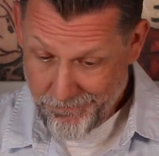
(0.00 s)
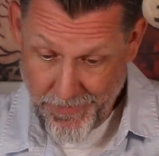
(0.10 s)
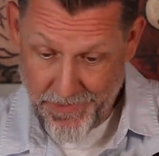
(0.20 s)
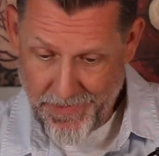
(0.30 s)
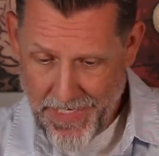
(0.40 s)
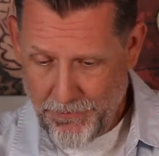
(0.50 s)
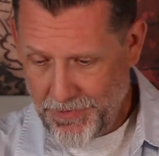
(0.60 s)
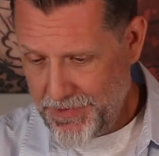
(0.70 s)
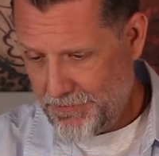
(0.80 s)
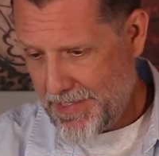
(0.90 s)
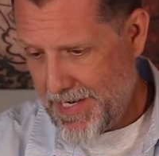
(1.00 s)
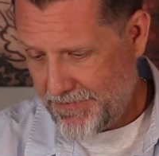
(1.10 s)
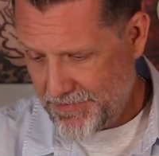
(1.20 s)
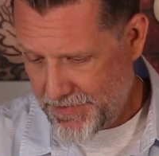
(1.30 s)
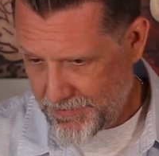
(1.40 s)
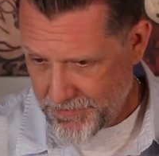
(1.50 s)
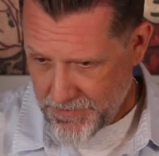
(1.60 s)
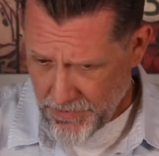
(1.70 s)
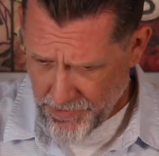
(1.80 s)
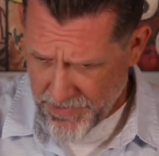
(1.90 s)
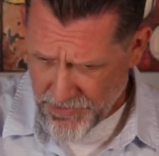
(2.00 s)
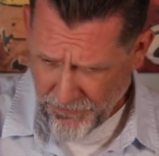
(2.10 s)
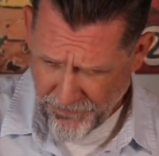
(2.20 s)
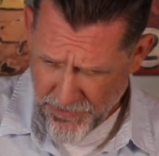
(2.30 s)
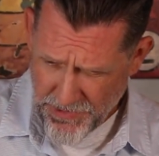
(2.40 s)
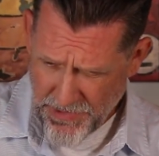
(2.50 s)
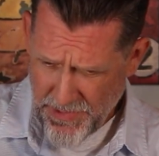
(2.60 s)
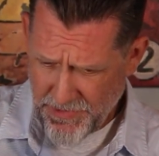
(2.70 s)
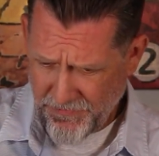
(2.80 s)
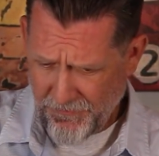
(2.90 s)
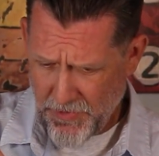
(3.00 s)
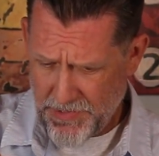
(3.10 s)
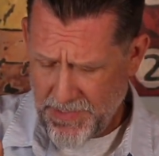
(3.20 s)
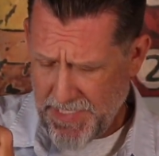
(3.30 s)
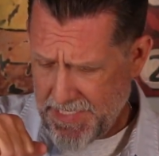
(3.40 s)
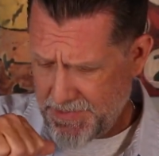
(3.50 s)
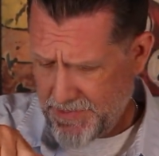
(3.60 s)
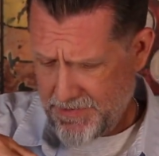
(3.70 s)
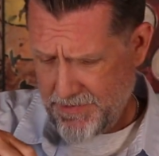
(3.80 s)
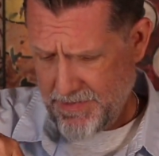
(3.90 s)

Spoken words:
but I will do what I have to do. Okay. So first things first. That is